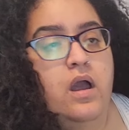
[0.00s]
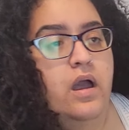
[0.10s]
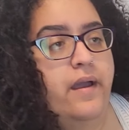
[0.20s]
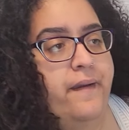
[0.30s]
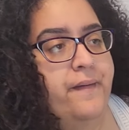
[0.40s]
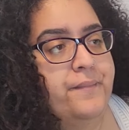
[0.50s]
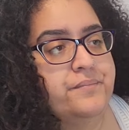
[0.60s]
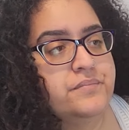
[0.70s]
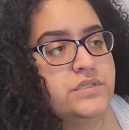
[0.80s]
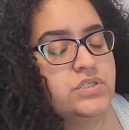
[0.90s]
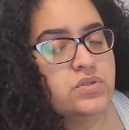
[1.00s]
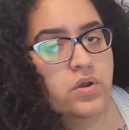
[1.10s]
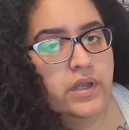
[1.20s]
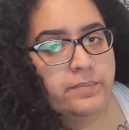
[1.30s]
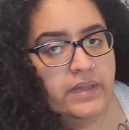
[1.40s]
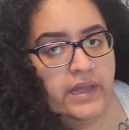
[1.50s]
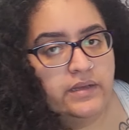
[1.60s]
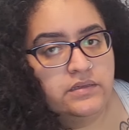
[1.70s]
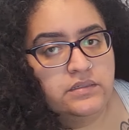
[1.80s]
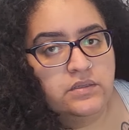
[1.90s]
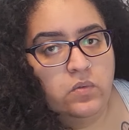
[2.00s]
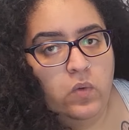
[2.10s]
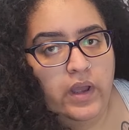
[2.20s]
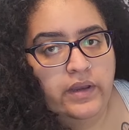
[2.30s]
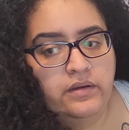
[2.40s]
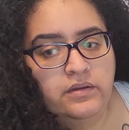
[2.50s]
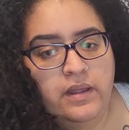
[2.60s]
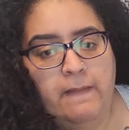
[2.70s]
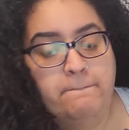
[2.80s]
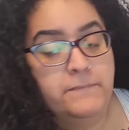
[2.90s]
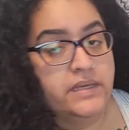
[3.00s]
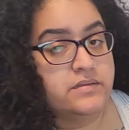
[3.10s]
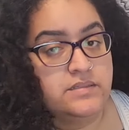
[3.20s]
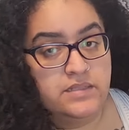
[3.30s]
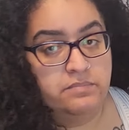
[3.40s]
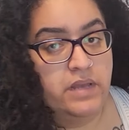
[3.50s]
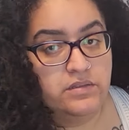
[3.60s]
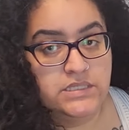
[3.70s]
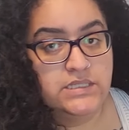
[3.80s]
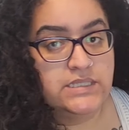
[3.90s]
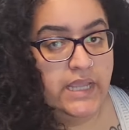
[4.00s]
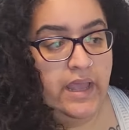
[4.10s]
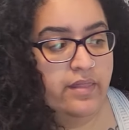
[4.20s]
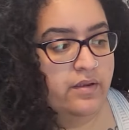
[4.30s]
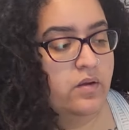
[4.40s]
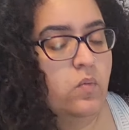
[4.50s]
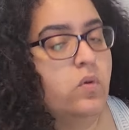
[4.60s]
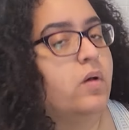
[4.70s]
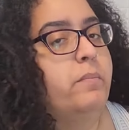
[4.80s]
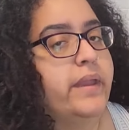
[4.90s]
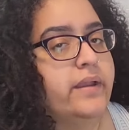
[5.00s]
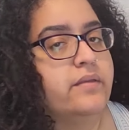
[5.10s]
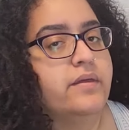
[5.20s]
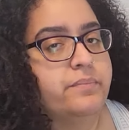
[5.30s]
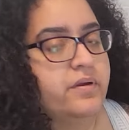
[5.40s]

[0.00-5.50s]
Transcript: uh, soy blend one mixed and melted together will make the